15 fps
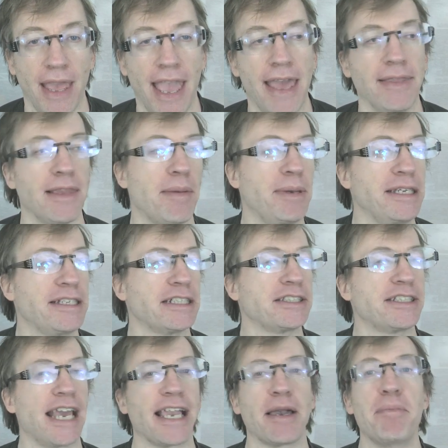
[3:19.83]
And let me
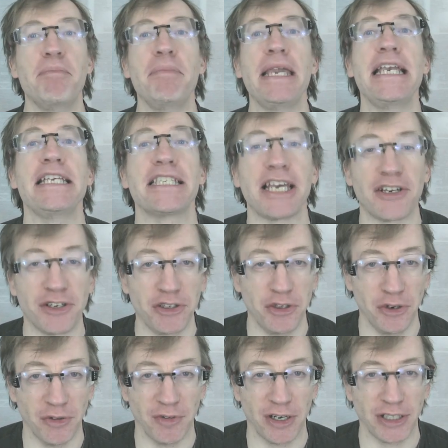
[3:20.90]
just take a me-centered
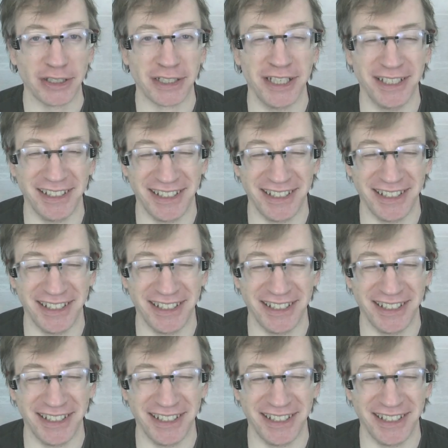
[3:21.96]
universe.